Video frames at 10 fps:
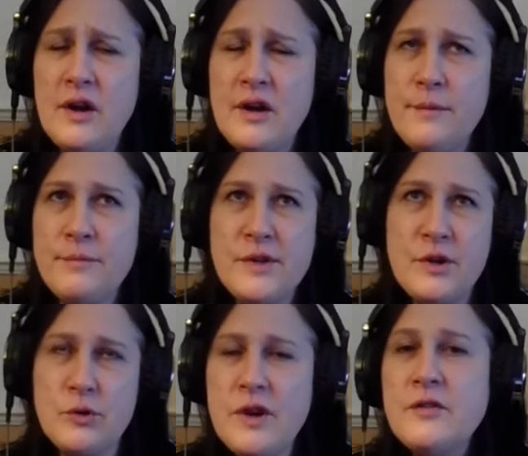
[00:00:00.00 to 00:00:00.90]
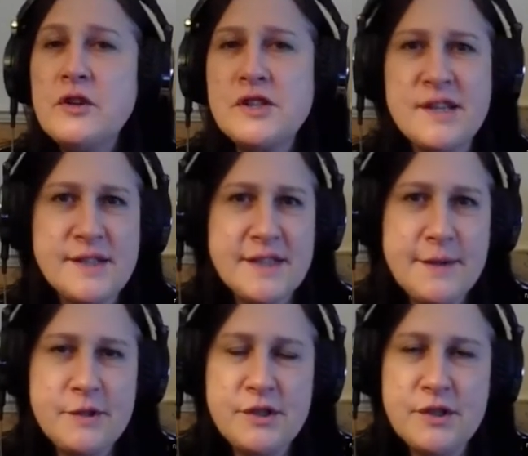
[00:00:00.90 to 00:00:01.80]
um, the audio version I was
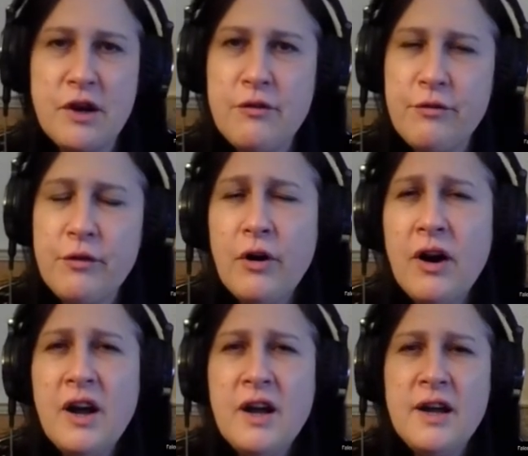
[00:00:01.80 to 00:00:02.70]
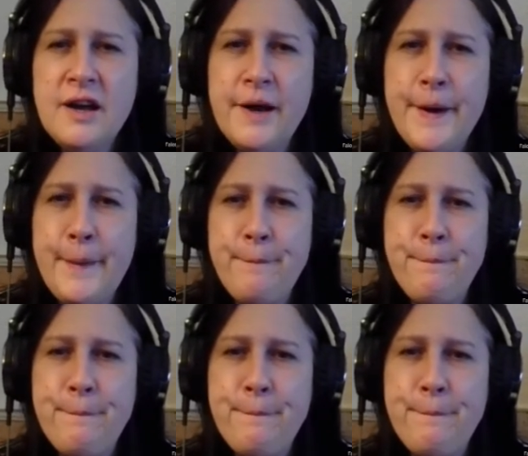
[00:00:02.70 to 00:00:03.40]
tempted to go for um,